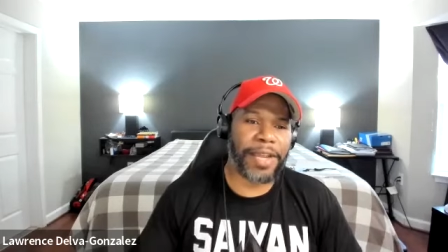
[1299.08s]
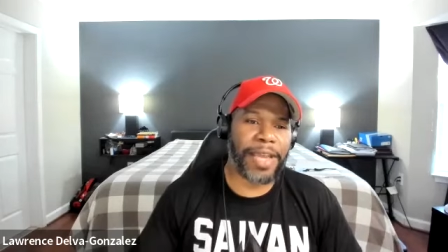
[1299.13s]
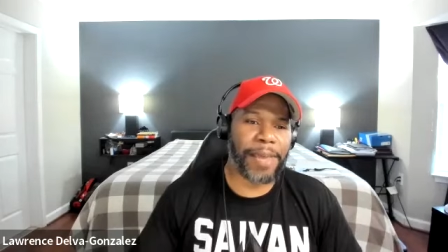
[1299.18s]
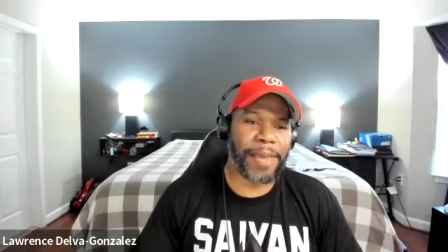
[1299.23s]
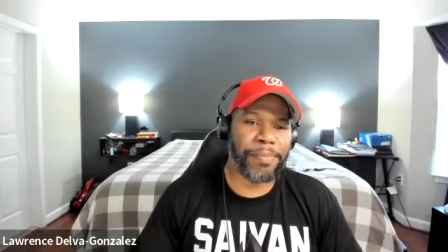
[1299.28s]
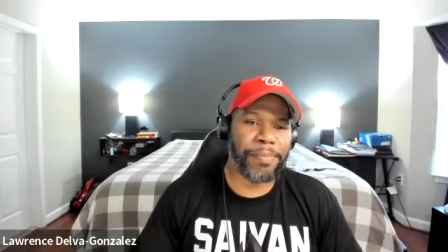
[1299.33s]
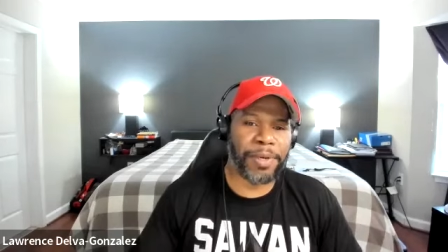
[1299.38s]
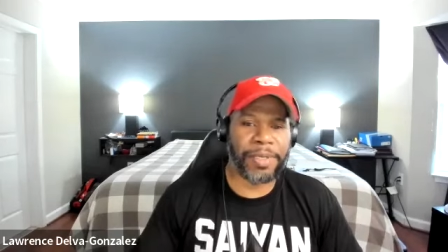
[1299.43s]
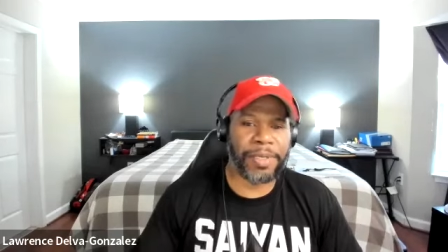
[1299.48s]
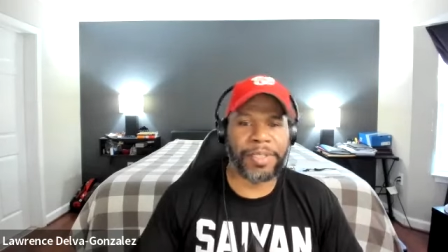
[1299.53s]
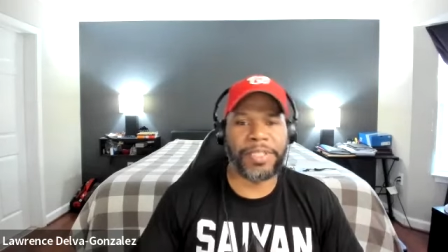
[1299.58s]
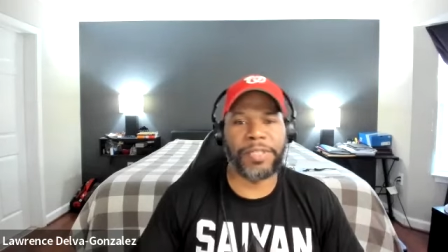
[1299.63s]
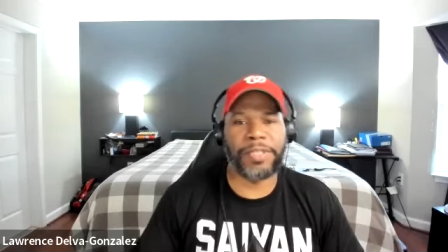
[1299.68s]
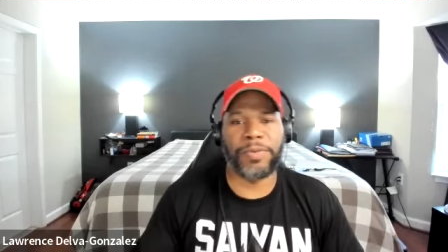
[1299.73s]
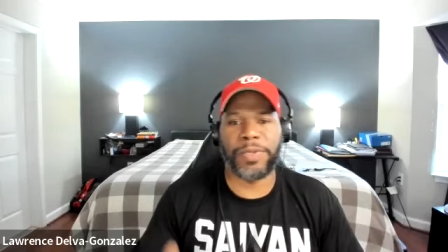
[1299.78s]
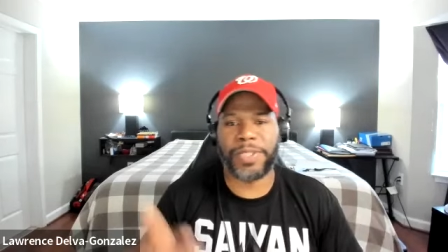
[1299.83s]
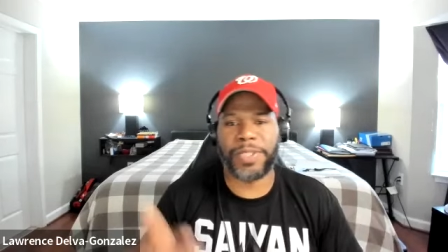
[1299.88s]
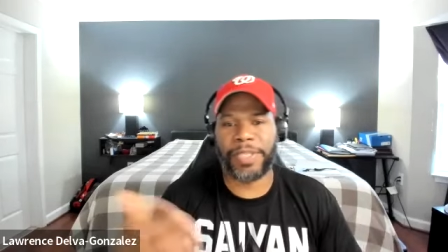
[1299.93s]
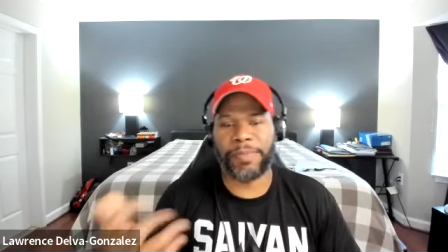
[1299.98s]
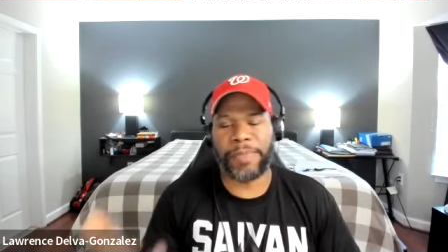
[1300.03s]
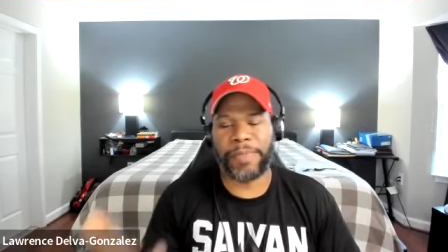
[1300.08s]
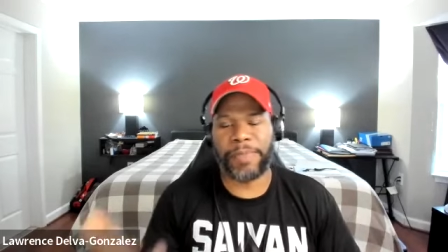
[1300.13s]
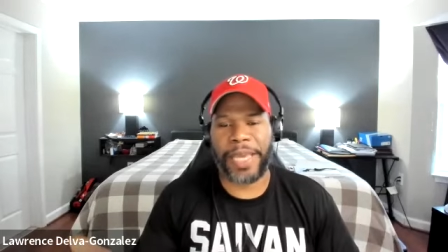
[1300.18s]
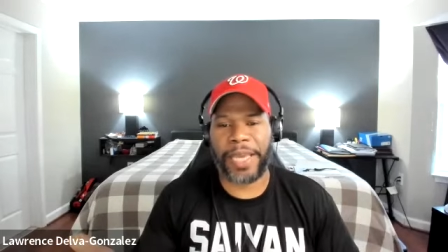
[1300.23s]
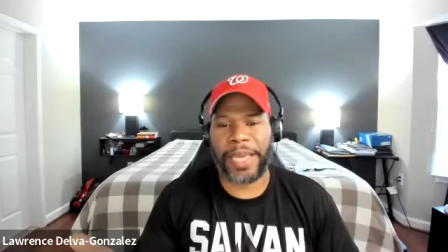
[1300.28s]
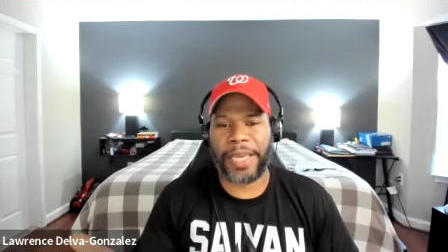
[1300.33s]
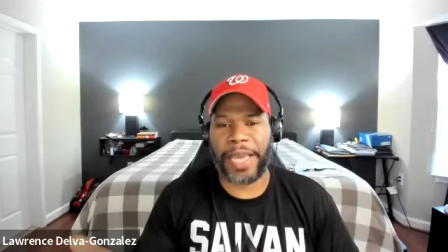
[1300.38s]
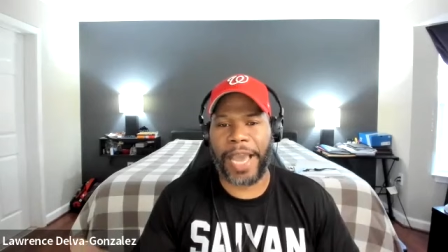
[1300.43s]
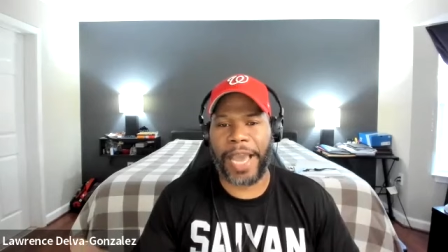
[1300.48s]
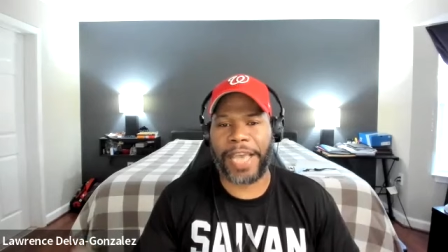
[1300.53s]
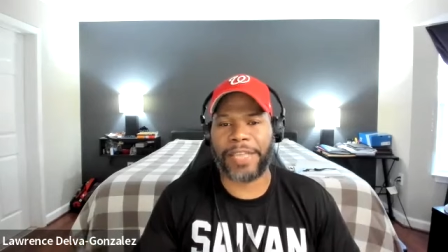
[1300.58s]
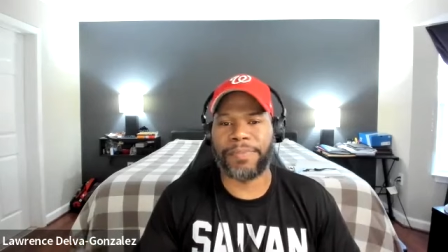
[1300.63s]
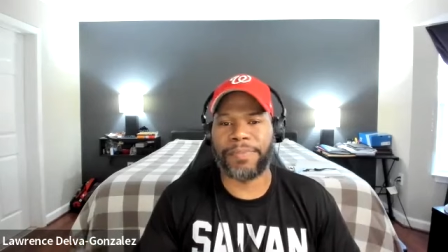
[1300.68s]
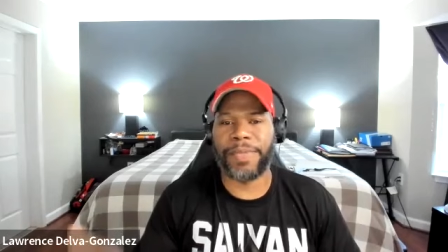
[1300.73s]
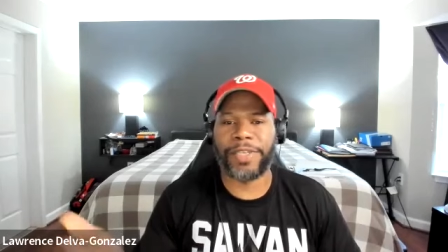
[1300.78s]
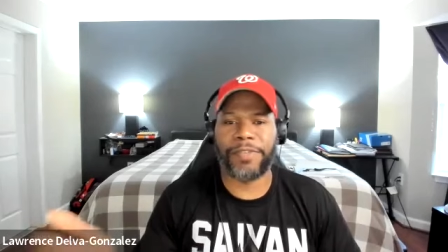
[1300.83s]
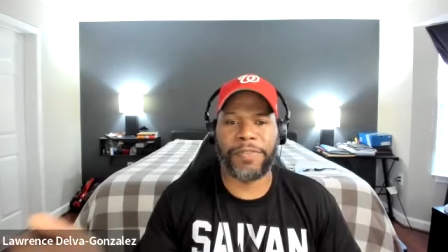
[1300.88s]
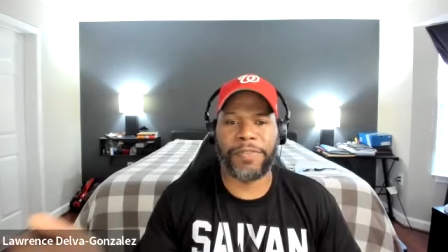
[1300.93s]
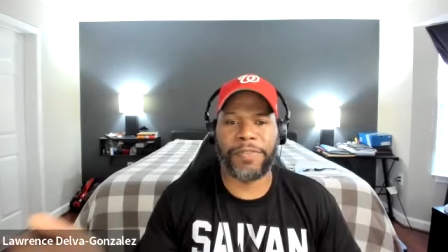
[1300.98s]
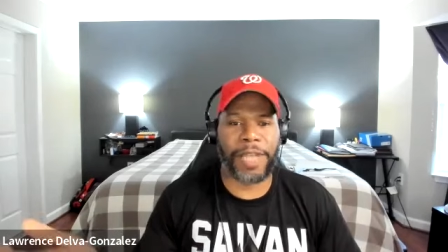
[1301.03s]
at that point because she wasn't paying as
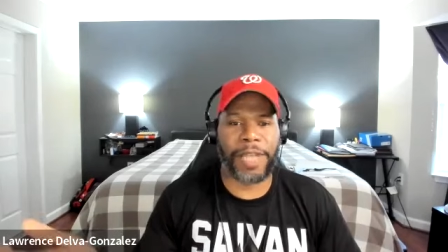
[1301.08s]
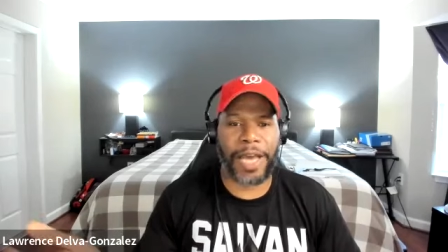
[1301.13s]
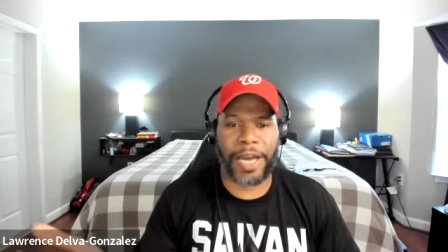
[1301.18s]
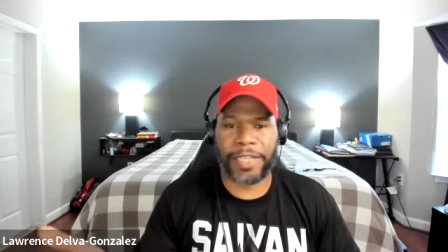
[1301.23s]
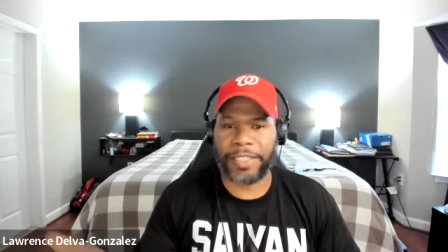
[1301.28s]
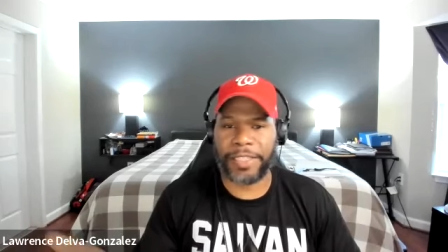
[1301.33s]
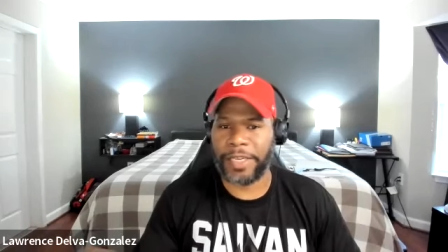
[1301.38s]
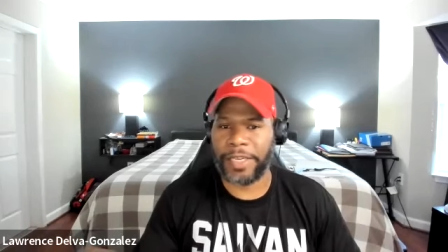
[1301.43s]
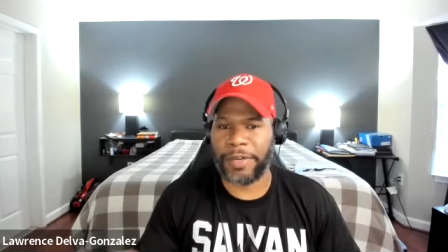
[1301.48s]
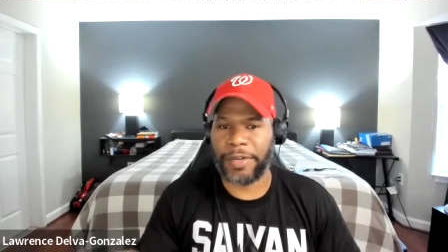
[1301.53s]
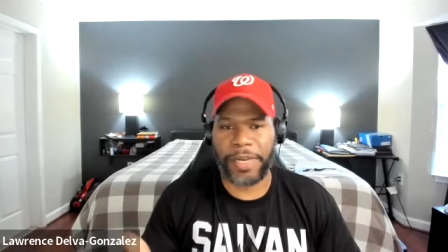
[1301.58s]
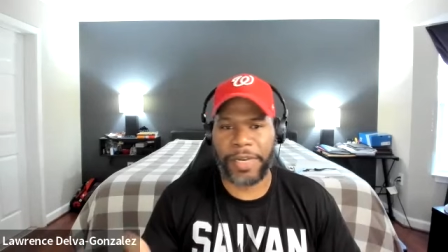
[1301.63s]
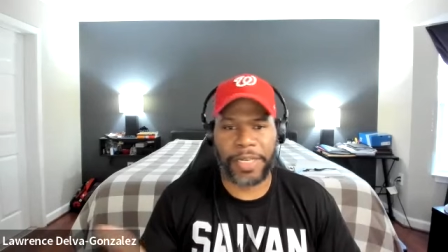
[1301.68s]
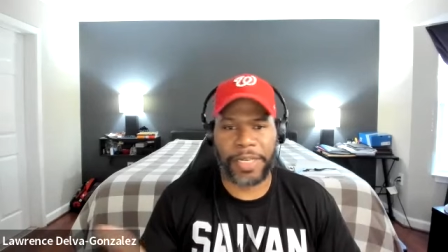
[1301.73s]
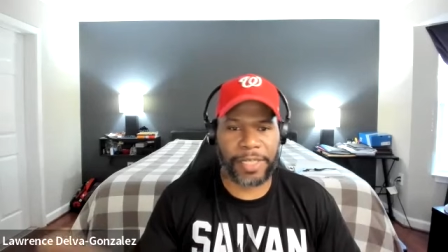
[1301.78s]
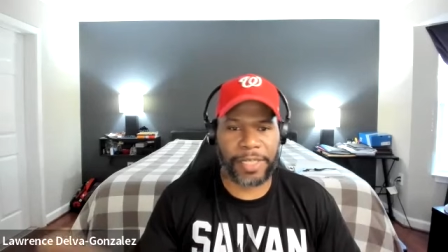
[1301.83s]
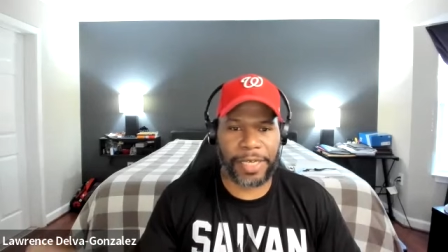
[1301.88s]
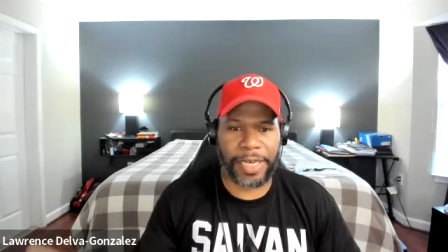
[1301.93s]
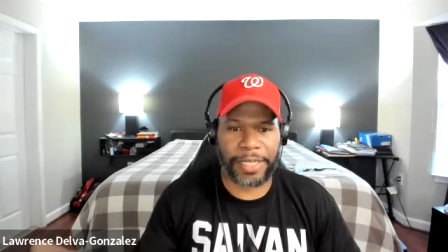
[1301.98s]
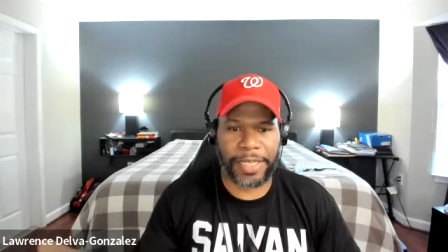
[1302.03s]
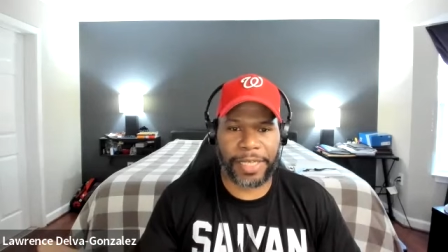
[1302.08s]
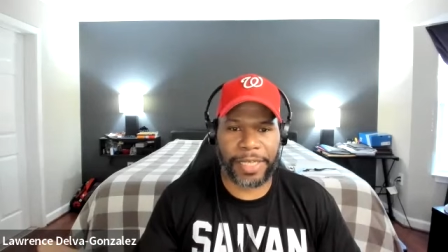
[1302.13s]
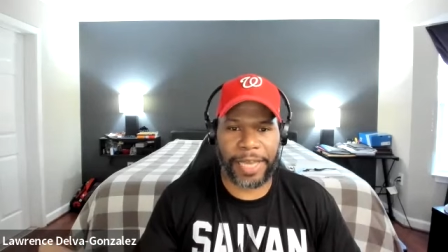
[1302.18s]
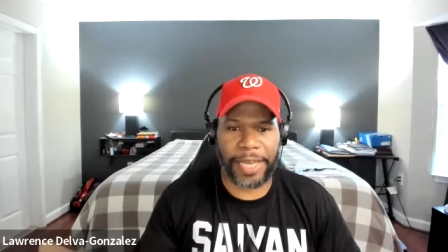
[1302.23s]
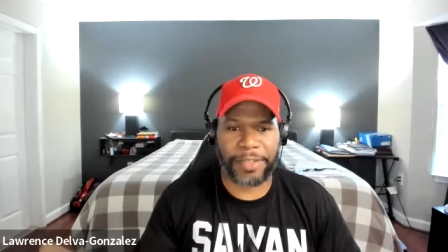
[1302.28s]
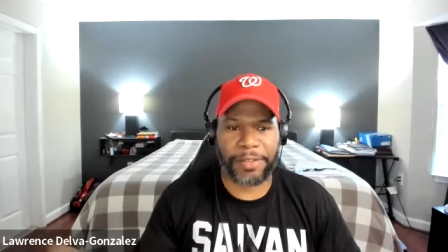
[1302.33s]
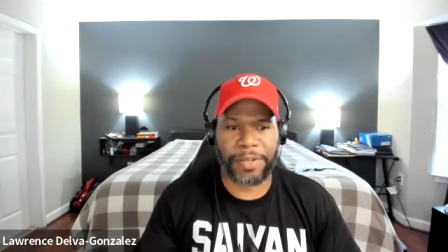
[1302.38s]
much for lodging or anything like that.